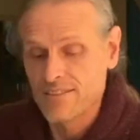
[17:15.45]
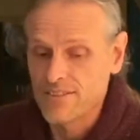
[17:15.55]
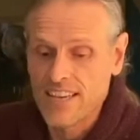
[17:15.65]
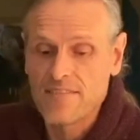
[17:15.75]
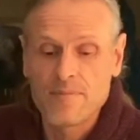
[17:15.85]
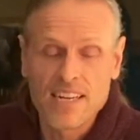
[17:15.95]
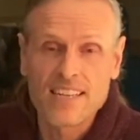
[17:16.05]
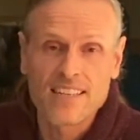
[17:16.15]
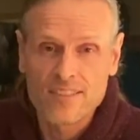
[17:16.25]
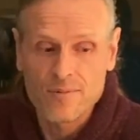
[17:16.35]
You'll save
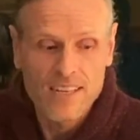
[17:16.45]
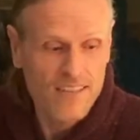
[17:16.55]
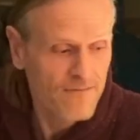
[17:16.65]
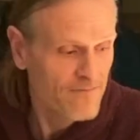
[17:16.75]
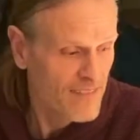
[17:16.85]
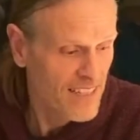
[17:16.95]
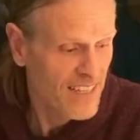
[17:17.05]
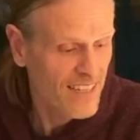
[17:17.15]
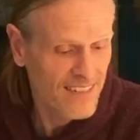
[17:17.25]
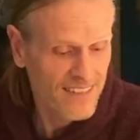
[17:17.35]
money as well,
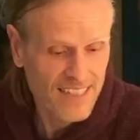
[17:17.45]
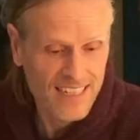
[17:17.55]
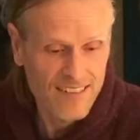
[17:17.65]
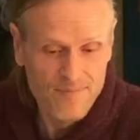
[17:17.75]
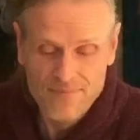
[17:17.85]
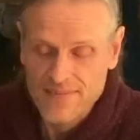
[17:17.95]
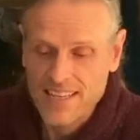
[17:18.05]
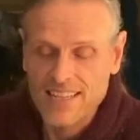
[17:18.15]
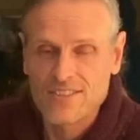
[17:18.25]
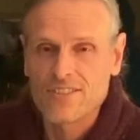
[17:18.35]
and
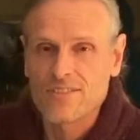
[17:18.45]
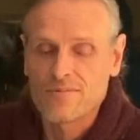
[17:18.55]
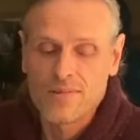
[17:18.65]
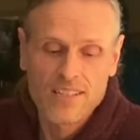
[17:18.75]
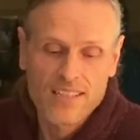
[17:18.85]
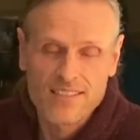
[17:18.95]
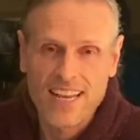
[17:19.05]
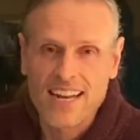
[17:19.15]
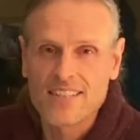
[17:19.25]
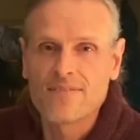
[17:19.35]
yeah, it's just really
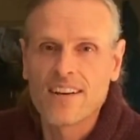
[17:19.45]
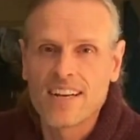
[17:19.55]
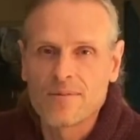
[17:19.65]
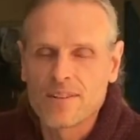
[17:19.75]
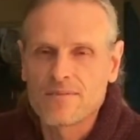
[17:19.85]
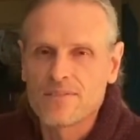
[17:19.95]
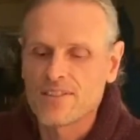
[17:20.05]
satisfying, wonderful